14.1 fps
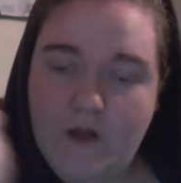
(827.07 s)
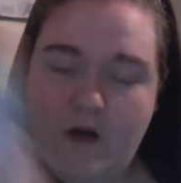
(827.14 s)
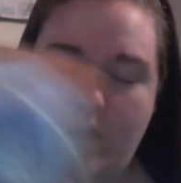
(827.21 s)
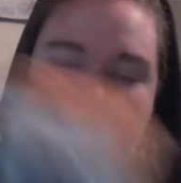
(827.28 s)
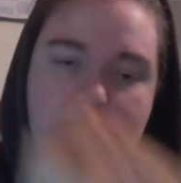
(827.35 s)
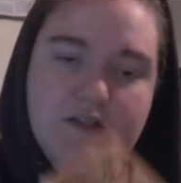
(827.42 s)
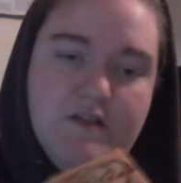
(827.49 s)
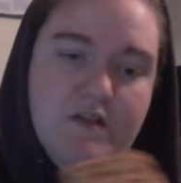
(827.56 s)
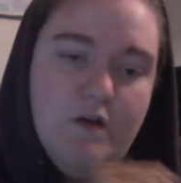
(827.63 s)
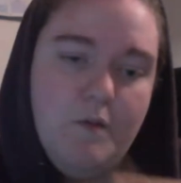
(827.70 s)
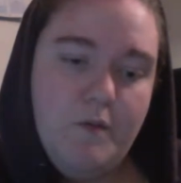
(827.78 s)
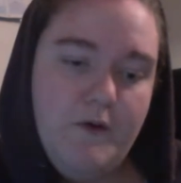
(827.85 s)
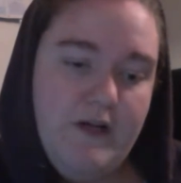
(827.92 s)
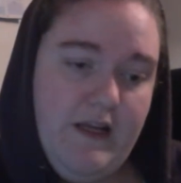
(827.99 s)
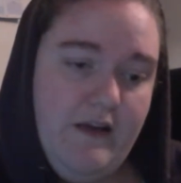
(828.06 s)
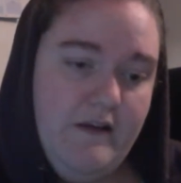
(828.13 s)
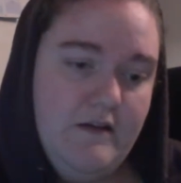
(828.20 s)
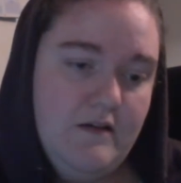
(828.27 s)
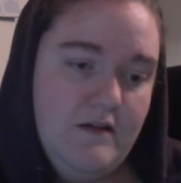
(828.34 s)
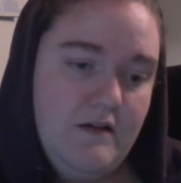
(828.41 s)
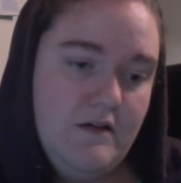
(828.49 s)
it's so pretty.
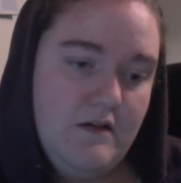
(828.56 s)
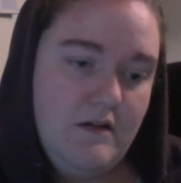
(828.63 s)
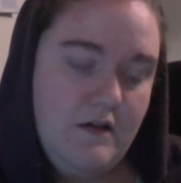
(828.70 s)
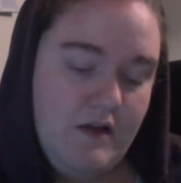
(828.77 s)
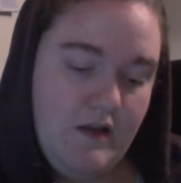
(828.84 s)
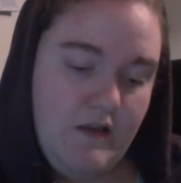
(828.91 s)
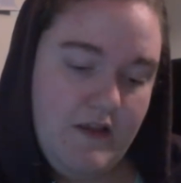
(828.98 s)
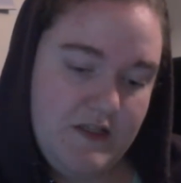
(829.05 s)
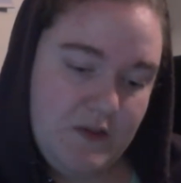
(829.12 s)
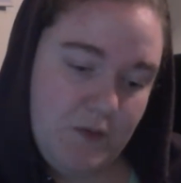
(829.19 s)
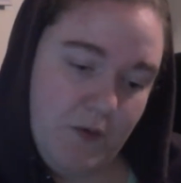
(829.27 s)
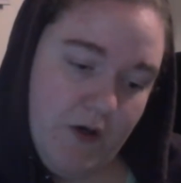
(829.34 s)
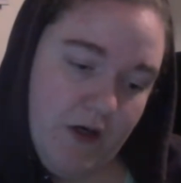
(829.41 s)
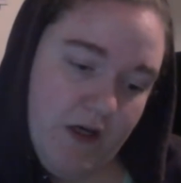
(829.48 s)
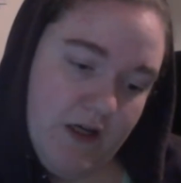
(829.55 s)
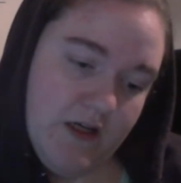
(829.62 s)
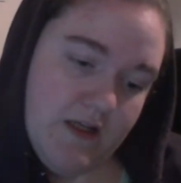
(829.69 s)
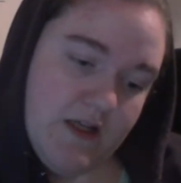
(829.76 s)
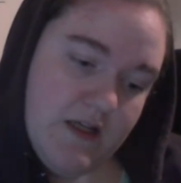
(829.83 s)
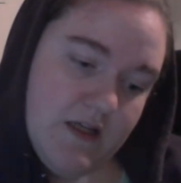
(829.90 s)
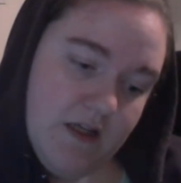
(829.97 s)
This one
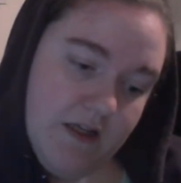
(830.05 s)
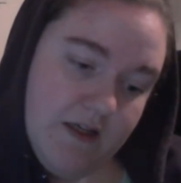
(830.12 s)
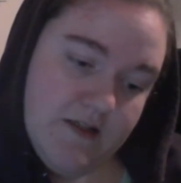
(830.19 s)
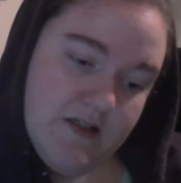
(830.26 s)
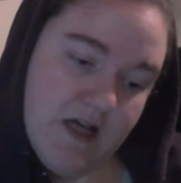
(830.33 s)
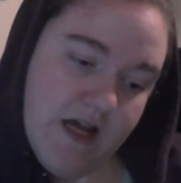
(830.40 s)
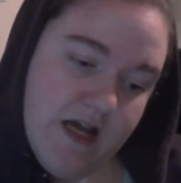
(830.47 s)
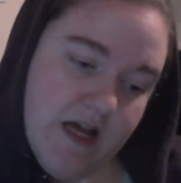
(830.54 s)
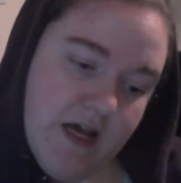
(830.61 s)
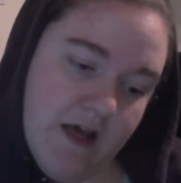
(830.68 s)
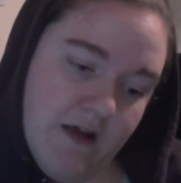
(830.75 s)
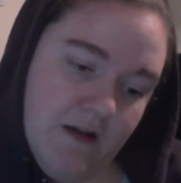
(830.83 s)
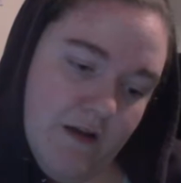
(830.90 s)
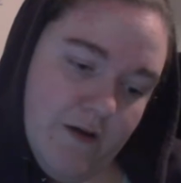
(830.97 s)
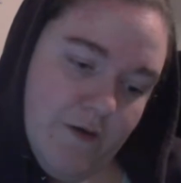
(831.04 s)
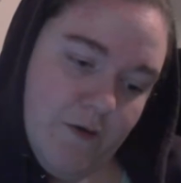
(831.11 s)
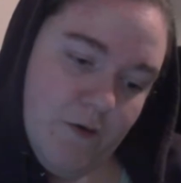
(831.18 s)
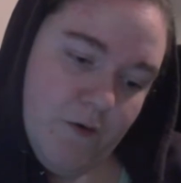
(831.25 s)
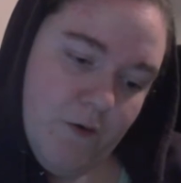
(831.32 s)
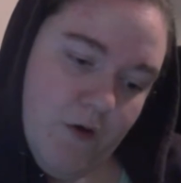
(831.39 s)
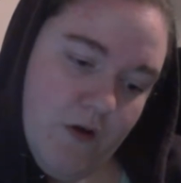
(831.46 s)
is a
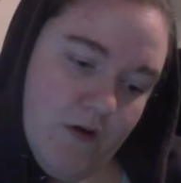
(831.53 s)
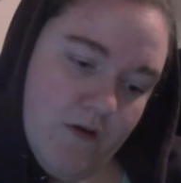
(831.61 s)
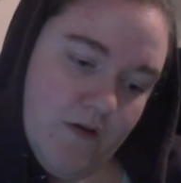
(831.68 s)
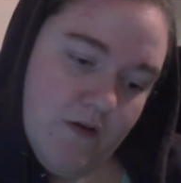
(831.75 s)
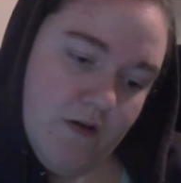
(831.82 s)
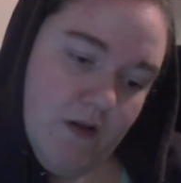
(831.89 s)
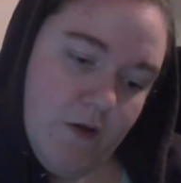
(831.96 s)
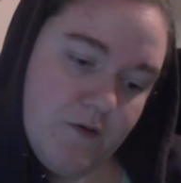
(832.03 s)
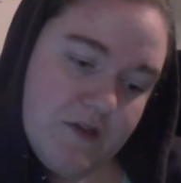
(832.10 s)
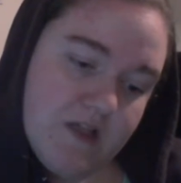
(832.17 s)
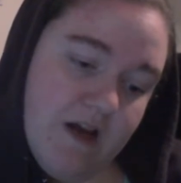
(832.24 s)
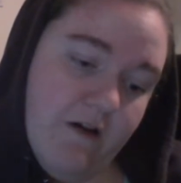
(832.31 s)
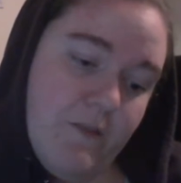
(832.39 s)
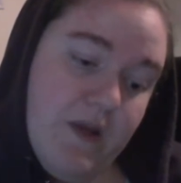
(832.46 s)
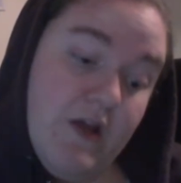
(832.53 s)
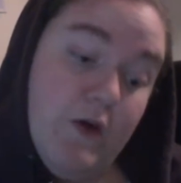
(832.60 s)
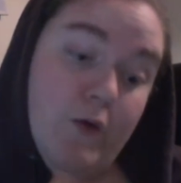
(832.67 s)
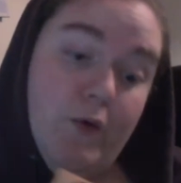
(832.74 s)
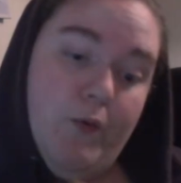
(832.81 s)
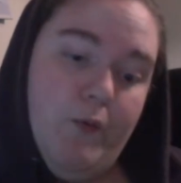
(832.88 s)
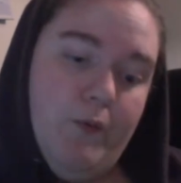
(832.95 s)
Lo
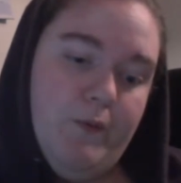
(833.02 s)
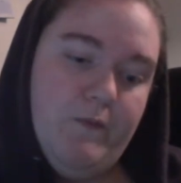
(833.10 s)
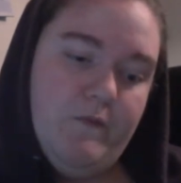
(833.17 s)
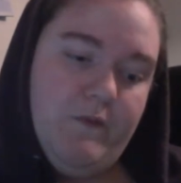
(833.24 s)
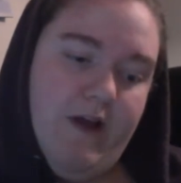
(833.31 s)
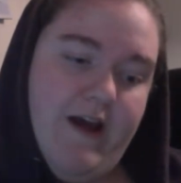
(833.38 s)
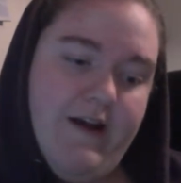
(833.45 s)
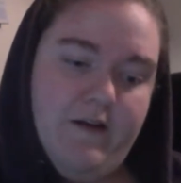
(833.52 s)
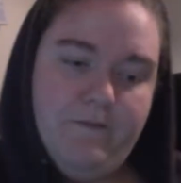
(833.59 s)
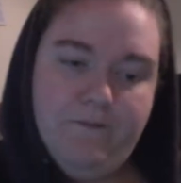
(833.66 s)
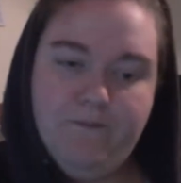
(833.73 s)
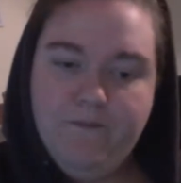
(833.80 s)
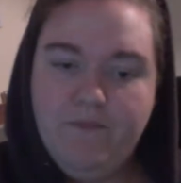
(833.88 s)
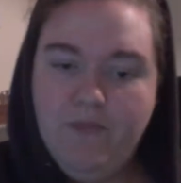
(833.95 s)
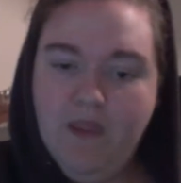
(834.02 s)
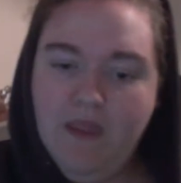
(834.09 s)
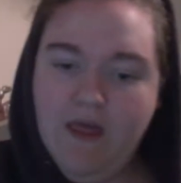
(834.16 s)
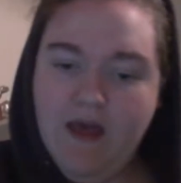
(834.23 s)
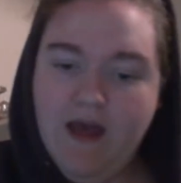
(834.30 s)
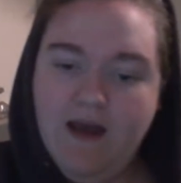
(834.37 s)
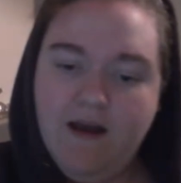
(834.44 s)
Scarabeo deck,
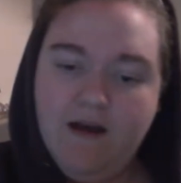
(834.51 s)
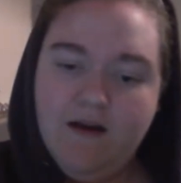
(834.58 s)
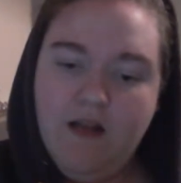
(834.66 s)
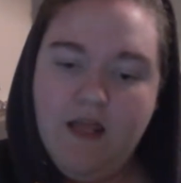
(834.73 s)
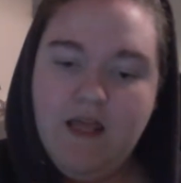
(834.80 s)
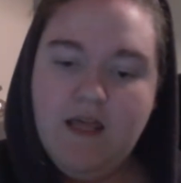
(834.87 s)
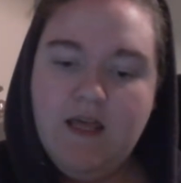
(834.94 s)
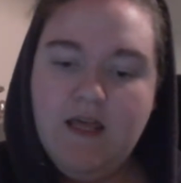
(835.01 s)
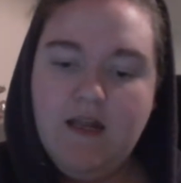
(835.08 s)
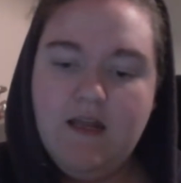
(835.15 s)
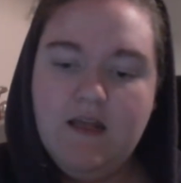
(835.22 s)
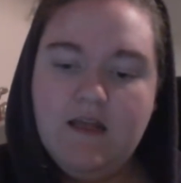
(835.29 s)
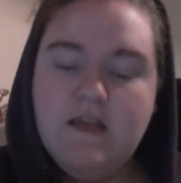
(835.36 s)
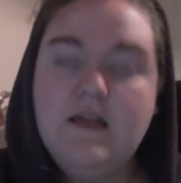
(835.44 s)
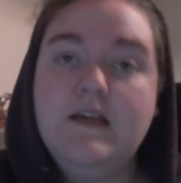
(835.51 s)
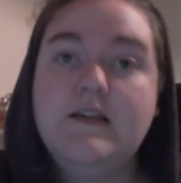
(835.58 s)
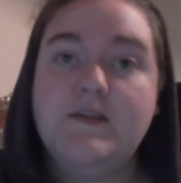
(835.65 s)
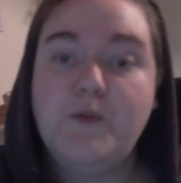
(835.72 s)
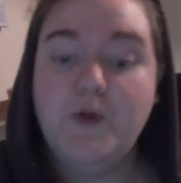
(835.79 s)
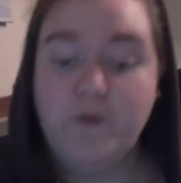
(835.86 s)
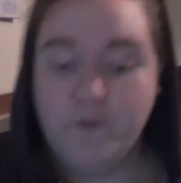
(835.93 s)
and it is
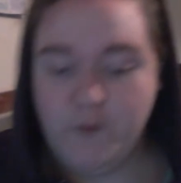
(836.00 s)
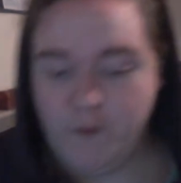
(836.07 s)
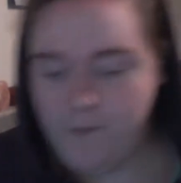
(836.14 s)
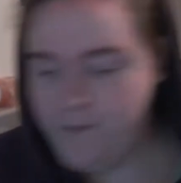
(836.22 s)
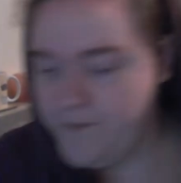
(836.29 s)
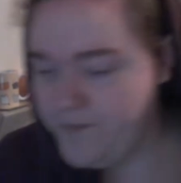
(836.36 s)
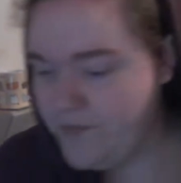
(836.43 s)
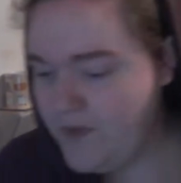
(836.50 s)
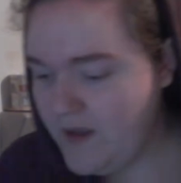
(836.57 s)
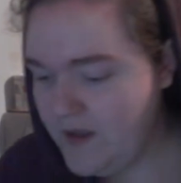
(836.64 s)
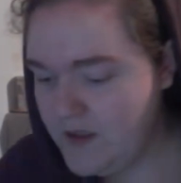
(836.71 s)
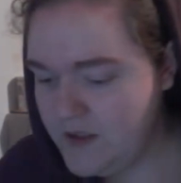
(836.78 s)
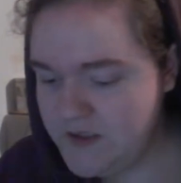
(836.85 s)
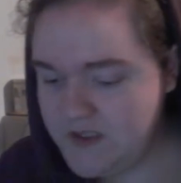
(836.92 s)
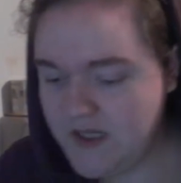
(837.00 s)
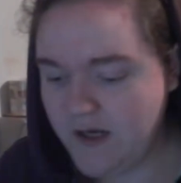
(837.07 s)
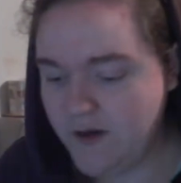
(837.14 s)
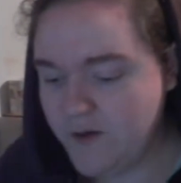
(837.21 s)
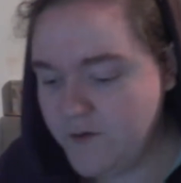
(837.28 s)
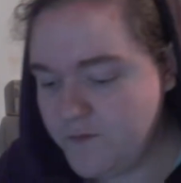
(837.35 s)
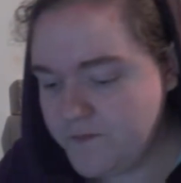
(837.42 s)
beautiful.
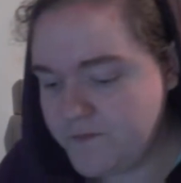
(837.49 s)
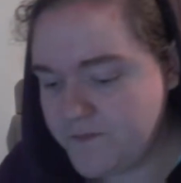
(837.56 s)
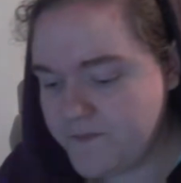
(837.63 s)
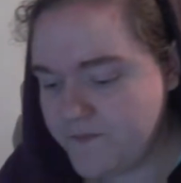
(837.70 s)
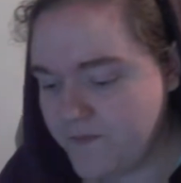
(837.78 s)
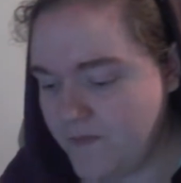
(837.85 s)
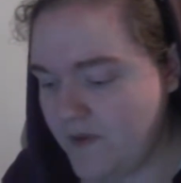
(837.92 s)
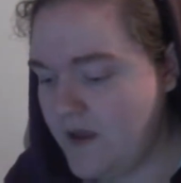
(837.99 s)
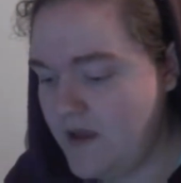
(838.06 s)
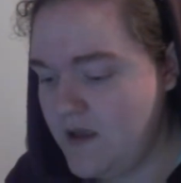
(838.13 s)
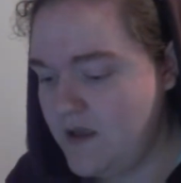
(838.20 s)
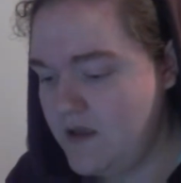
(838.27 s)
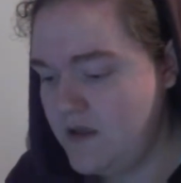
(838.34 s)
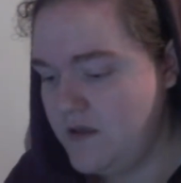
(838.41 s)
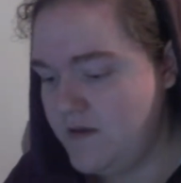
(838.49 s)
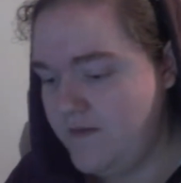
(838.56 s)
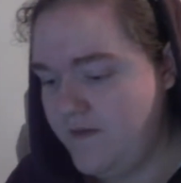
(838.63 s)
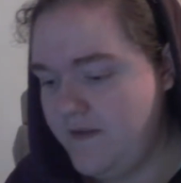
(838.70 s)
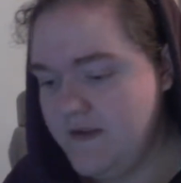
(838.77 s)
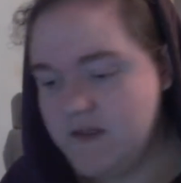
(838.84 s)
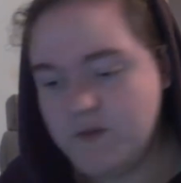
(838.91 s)
So
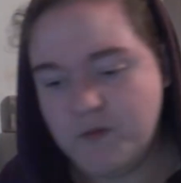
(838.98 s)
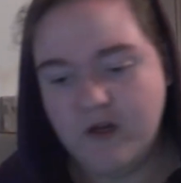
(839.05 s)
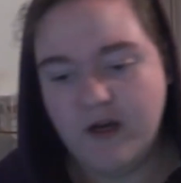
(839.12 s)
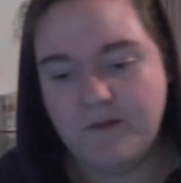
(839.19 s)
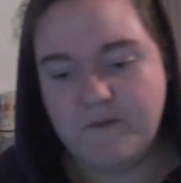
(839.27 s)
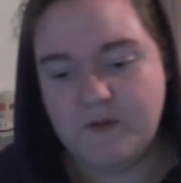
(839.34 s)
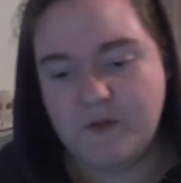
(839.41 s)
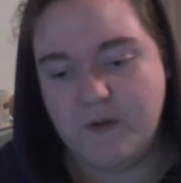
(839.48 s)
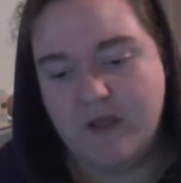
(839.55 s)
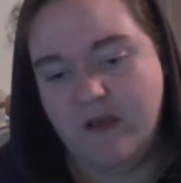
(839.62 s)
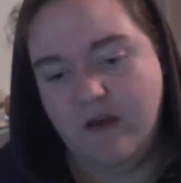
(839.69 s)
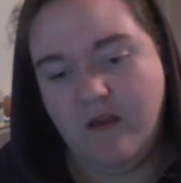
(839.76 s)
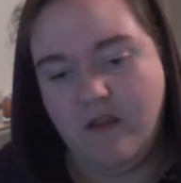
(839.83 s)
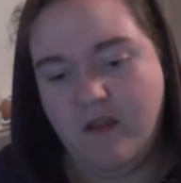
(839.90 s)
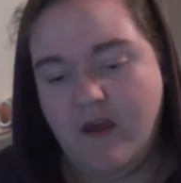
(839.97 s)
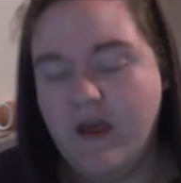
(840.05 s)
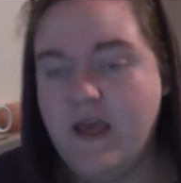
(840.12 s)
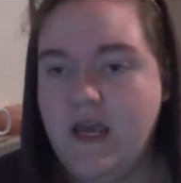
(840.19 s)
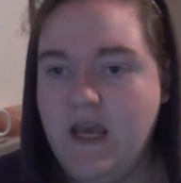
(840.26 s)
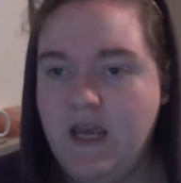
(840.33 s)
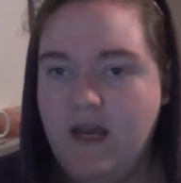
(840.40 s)
this one comes with
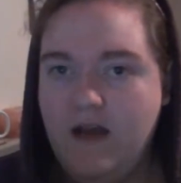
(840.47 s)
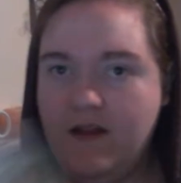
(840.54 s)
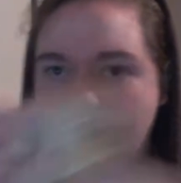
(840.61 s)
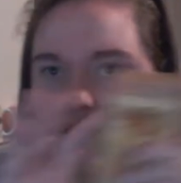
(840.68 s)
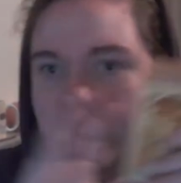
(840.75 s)
a little